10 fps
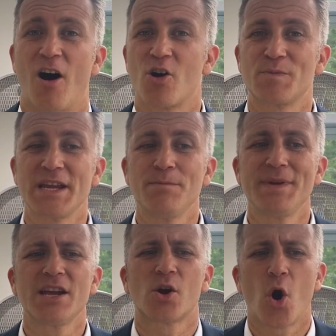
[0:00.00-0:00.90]

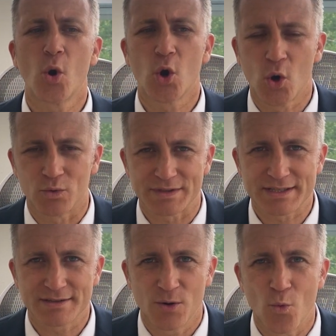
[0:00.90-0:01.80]
Airbnb
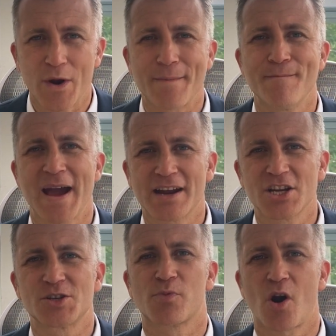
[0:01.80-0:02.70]
co-hosts, we
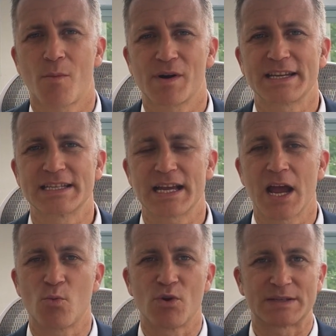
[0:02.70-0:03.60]
manage properties
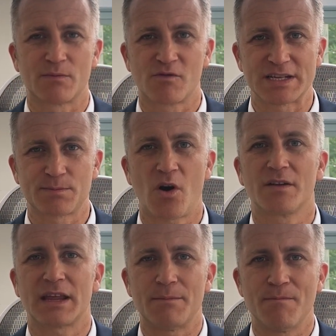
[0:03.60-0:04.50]
and we
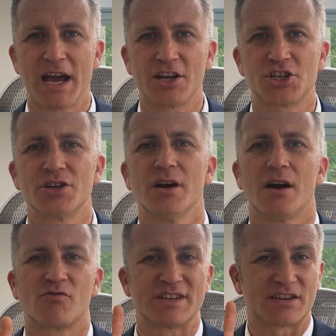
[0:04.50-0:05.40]
respond and manage
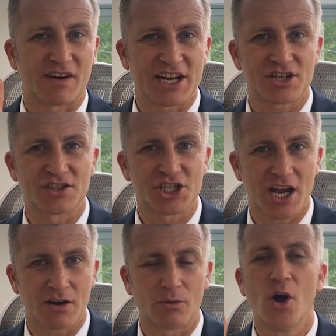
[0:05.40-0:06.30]
reservation
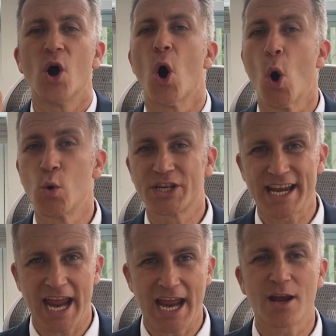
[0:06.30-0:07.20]
channel,
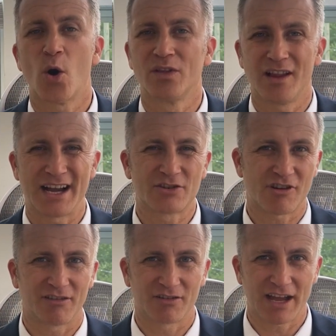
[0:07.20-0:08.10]
OTA, online
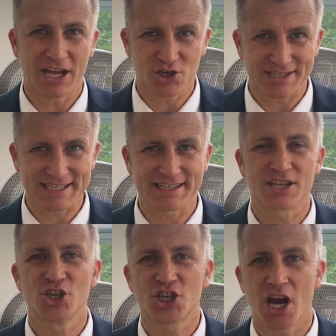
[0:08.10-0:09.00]
travel
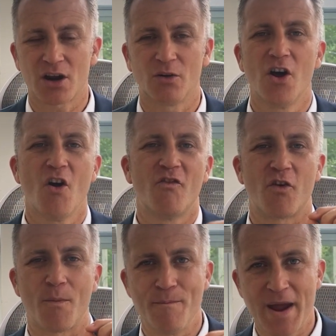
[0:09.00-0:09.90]
agencies channel
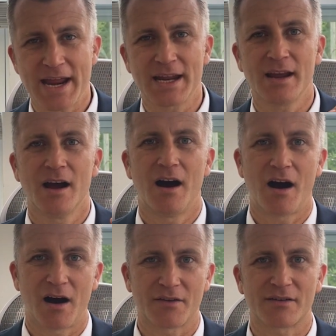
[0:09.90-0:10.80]
for many
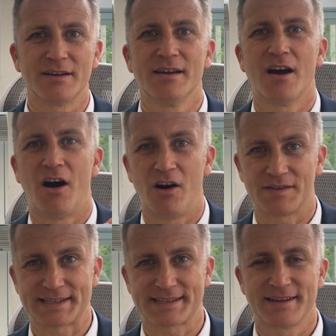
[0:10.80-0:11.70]
other
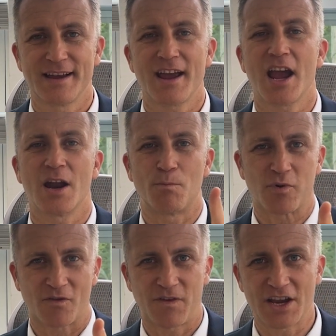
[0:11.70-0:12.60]
hosts
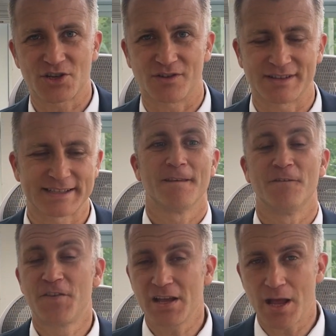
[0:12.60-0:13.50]
and professionals.
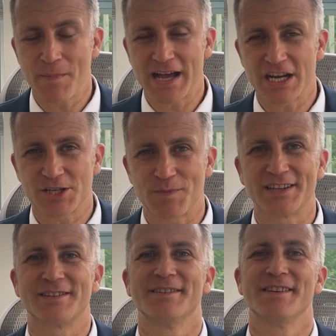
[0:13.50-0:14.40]
Villa
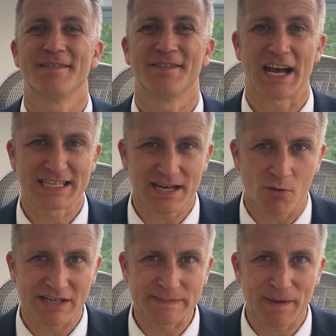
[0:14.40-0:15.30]
management, that's
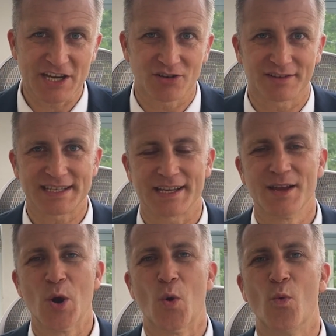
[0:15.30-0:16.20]
our
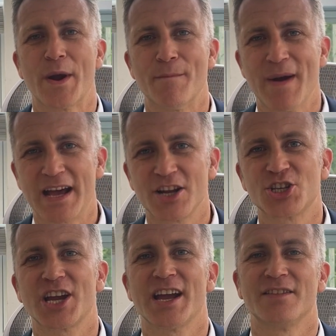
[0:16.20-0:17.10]
specialty. We
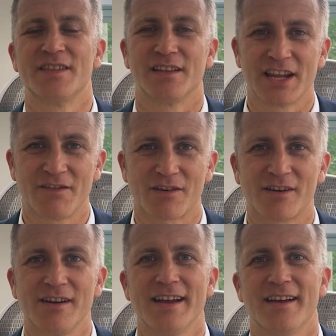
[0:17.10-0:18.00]
manage and
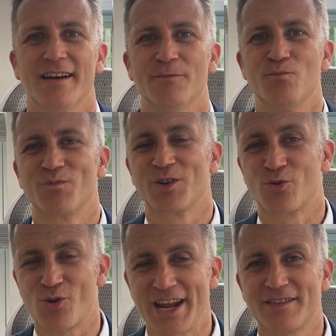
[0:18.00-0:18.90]
deliver
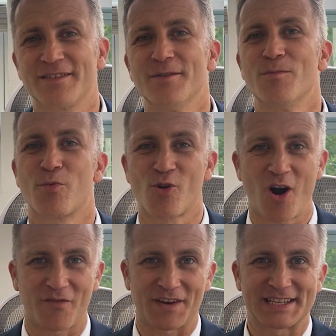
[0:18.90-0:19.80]
great
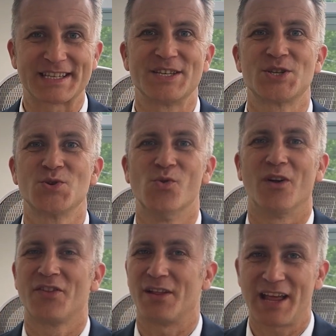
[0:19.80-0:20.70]
profits
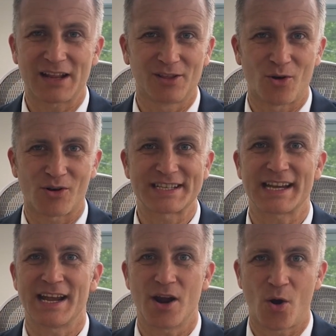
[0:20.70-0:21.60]
to the
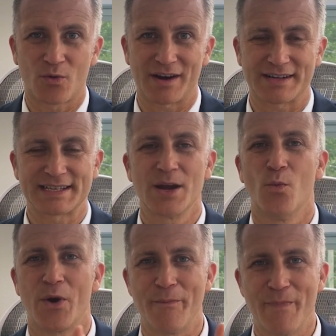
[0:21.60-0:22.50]
landlords and owners.
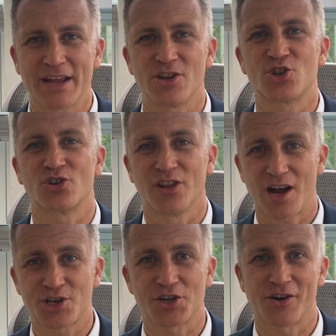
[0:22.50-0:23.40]
We manage
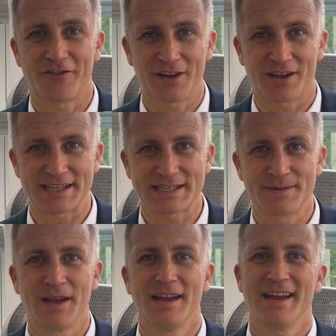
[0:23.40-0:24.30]
luxury villas,